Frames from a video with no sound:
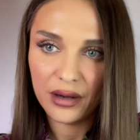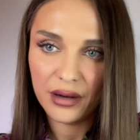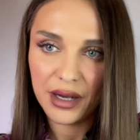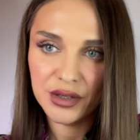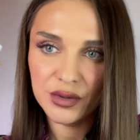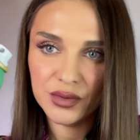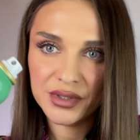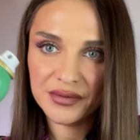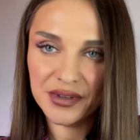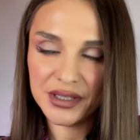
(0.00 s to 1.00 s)
I
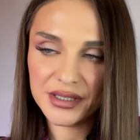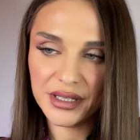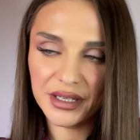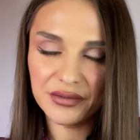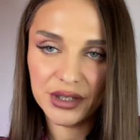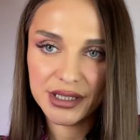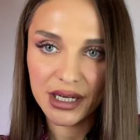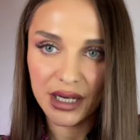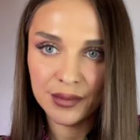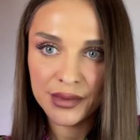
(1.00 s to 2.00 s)
use this like 3
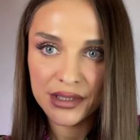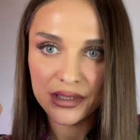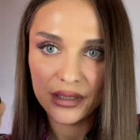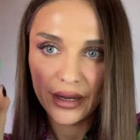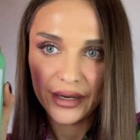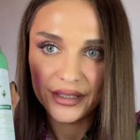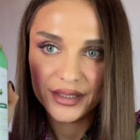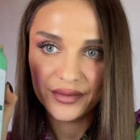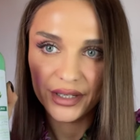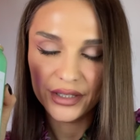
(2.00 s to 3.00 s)
times and
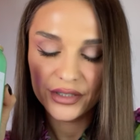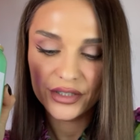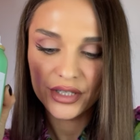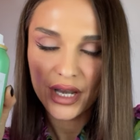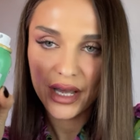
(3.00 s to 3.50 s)
it's finished,